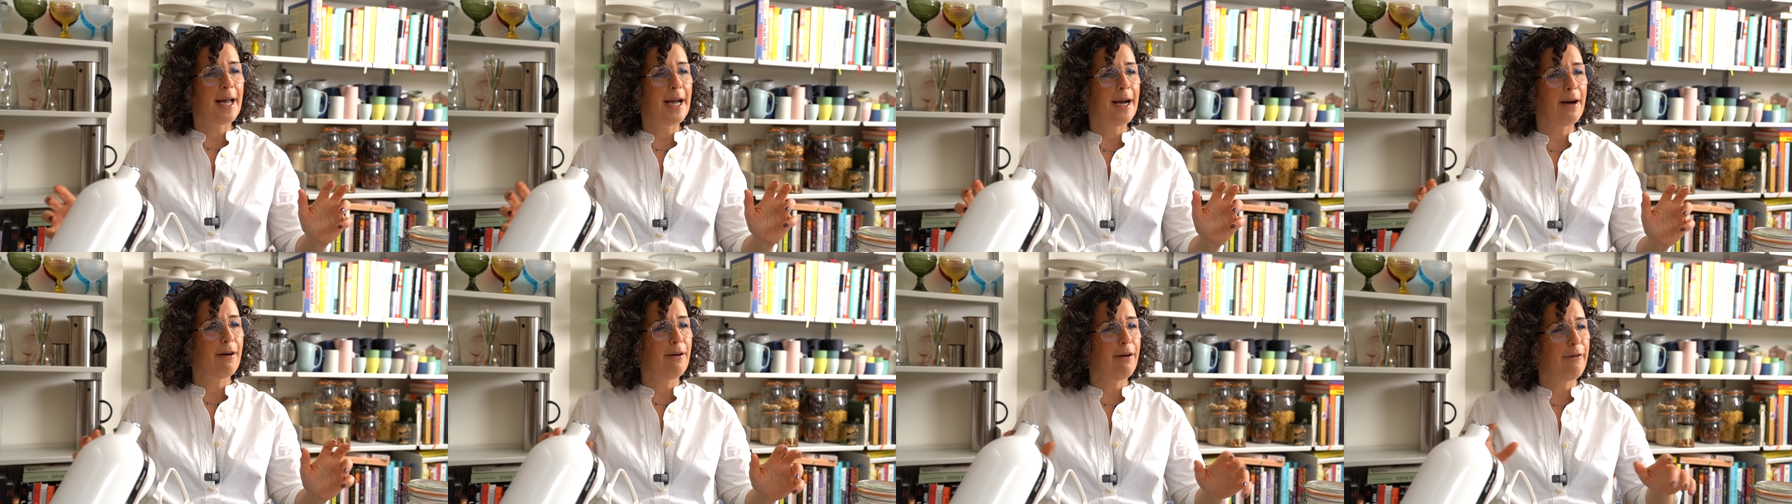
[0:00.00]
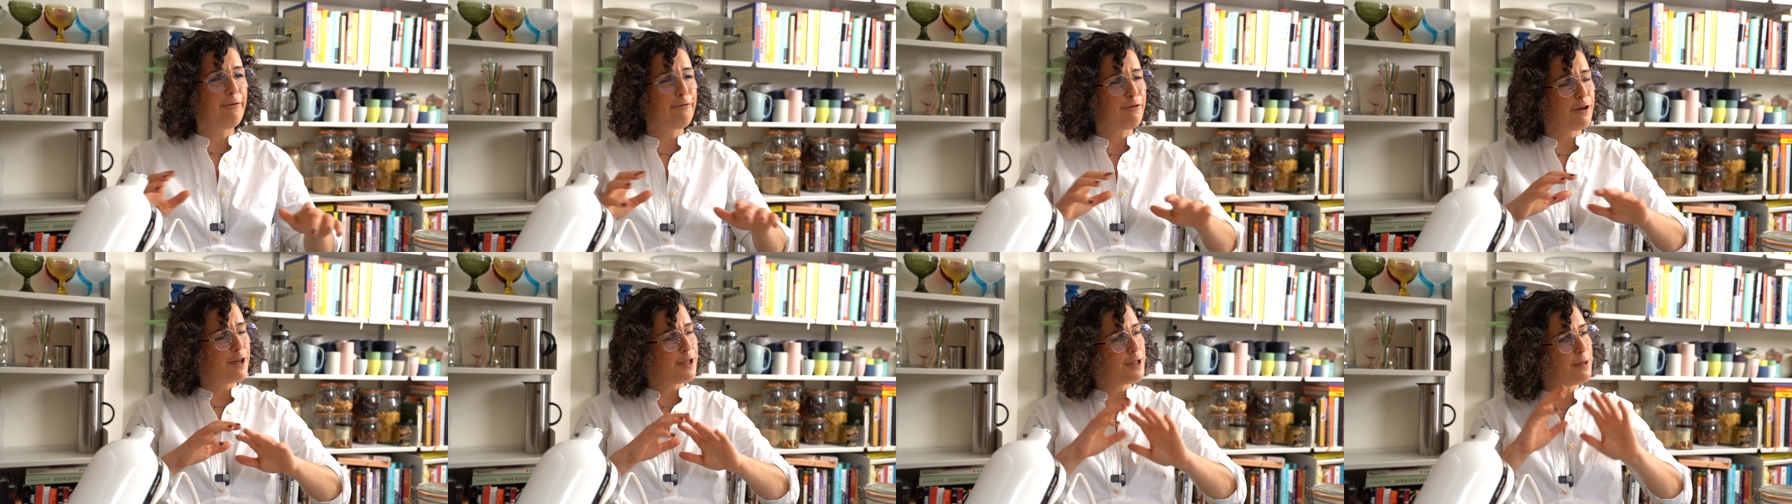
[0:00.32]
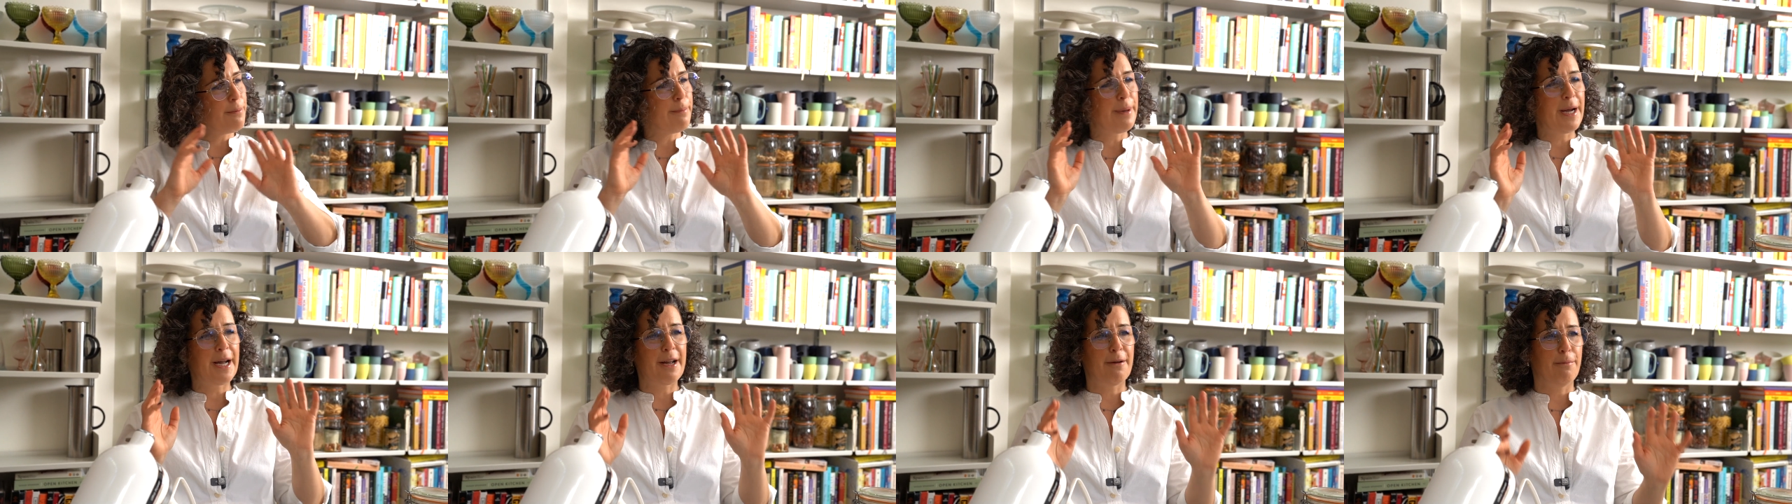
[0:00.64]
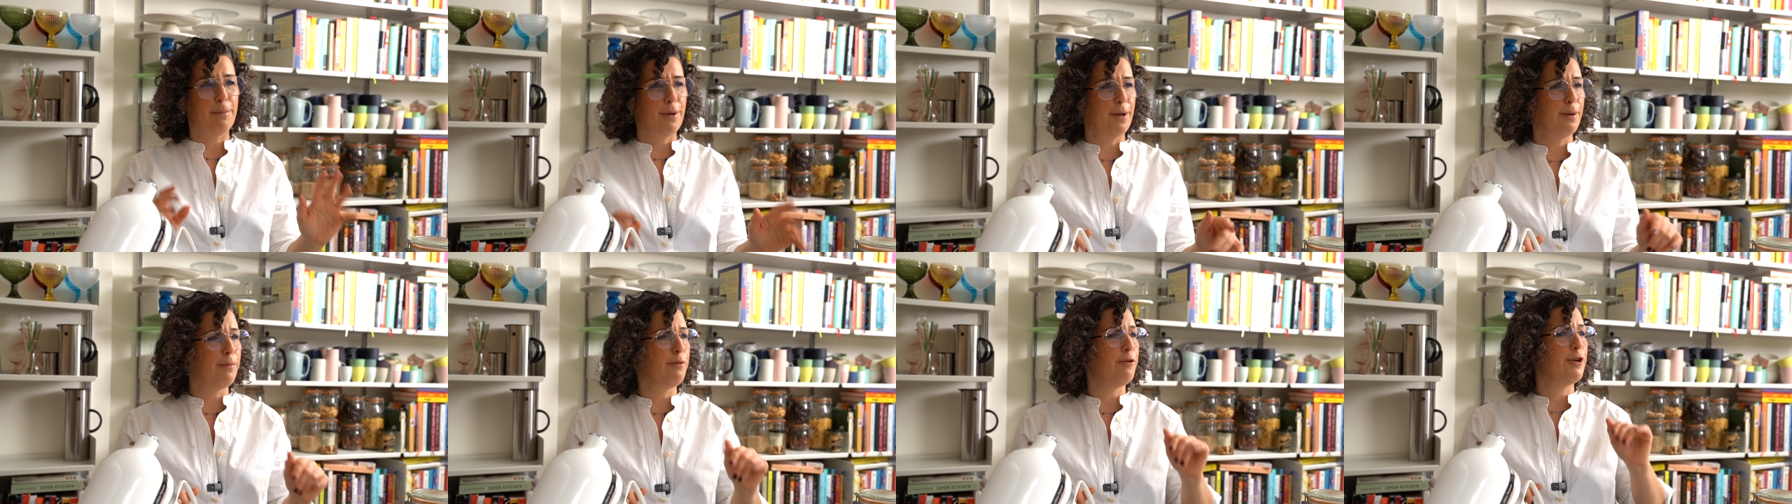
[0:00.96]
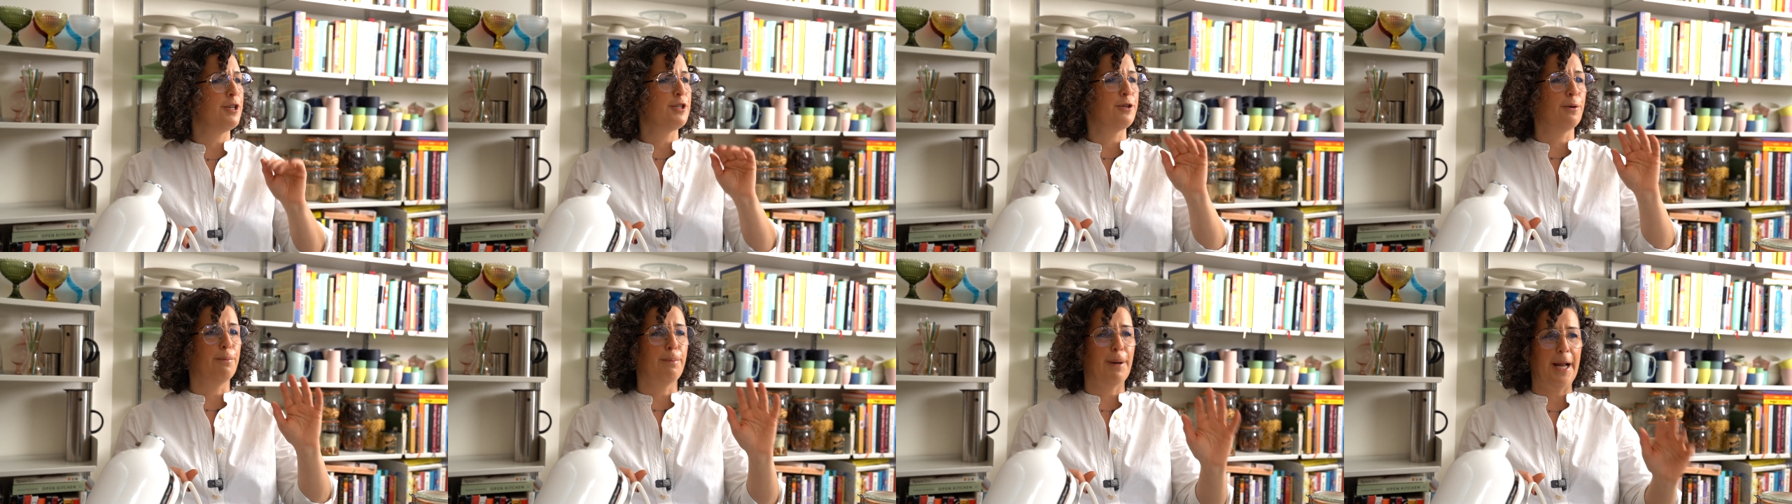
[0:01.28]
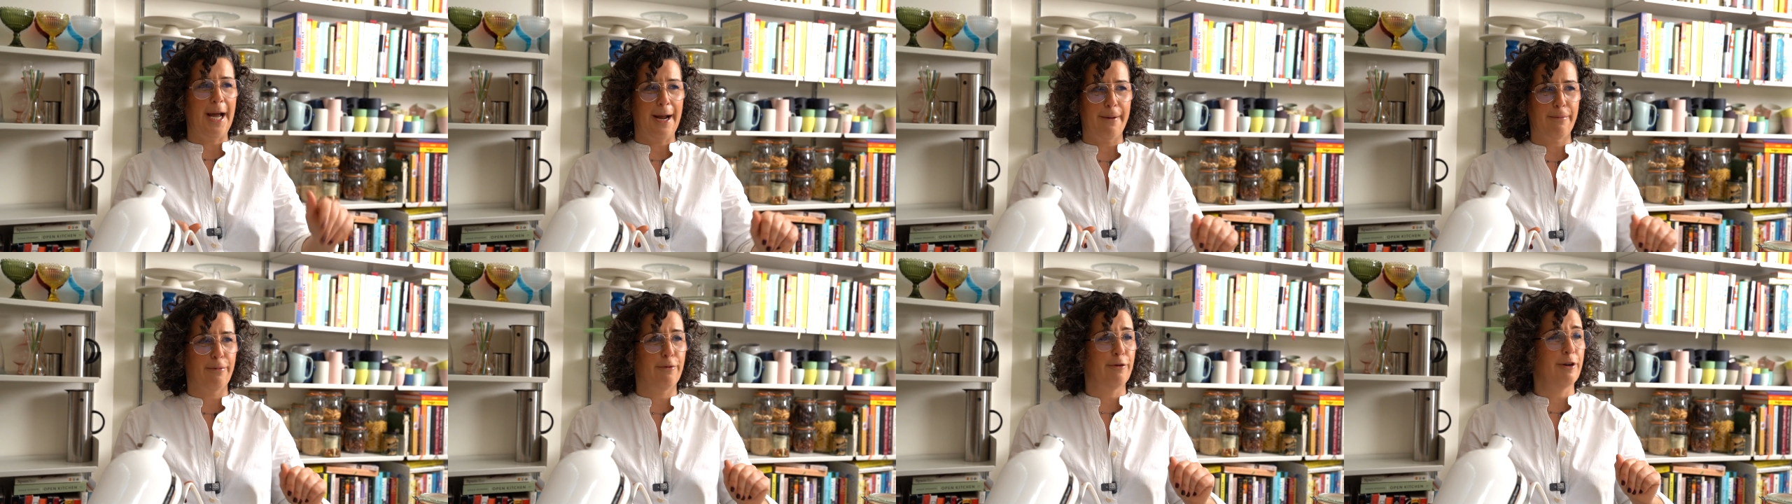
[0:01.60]
out a frozen bag of blueberries or
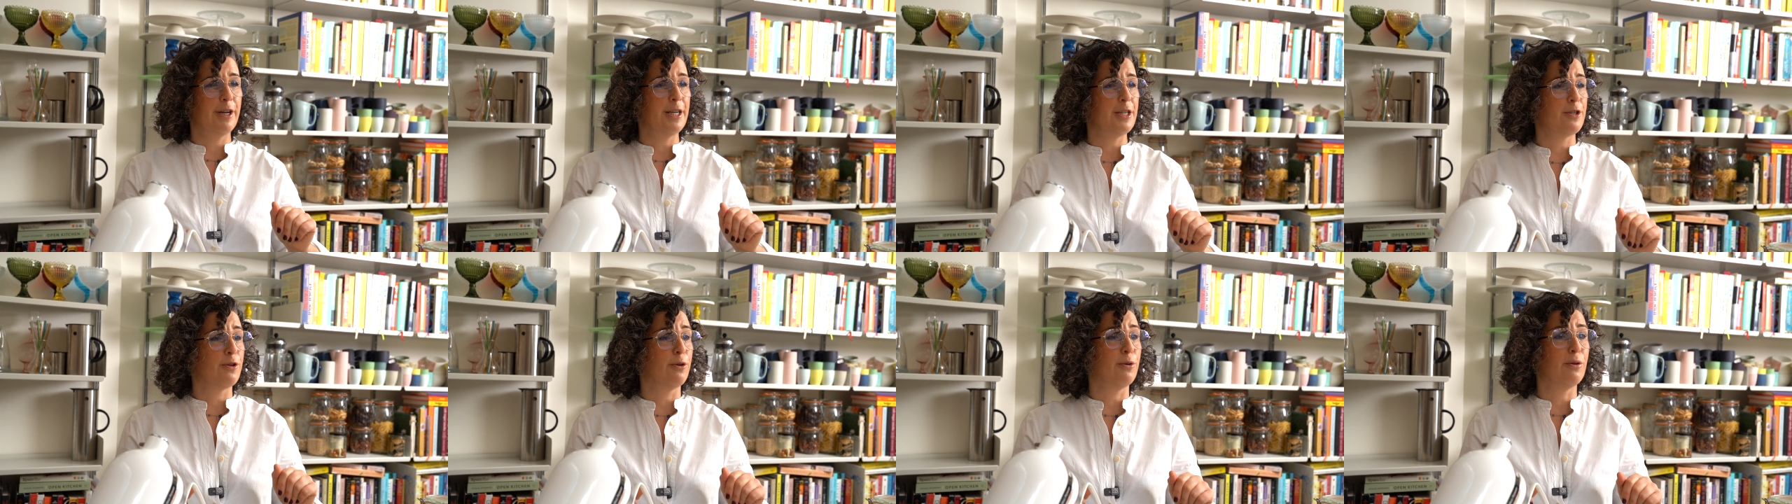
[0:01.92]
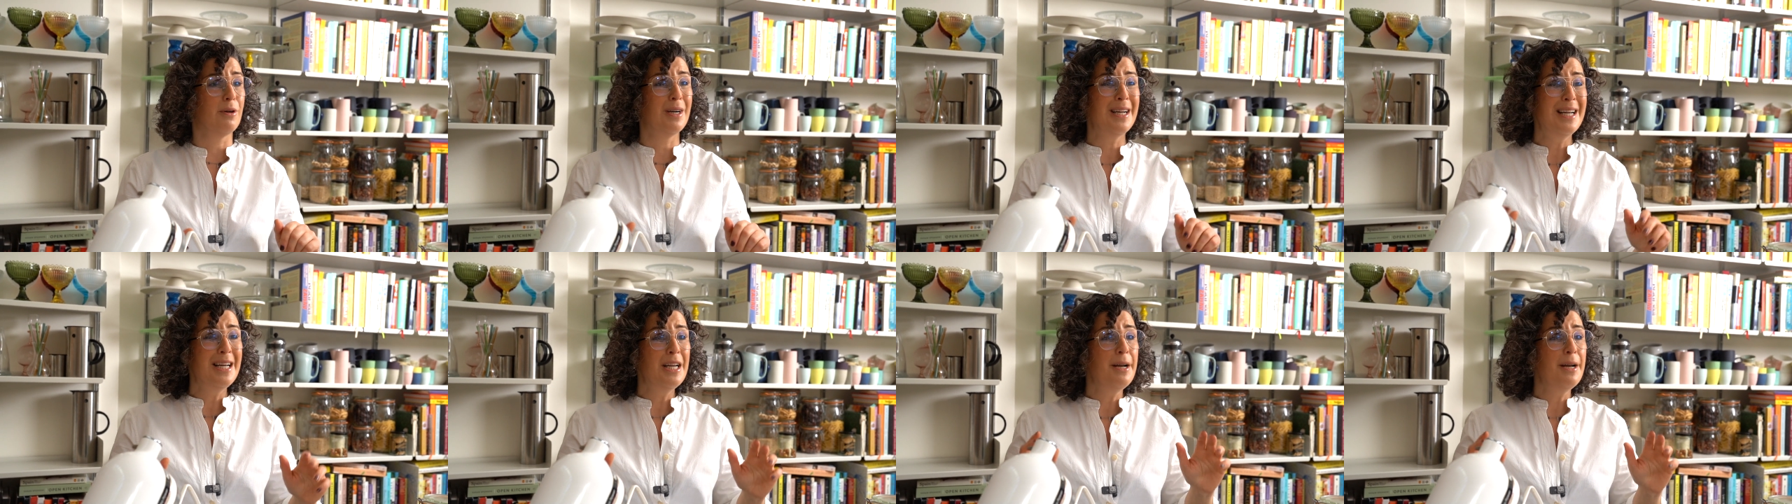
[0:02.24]
blackberries or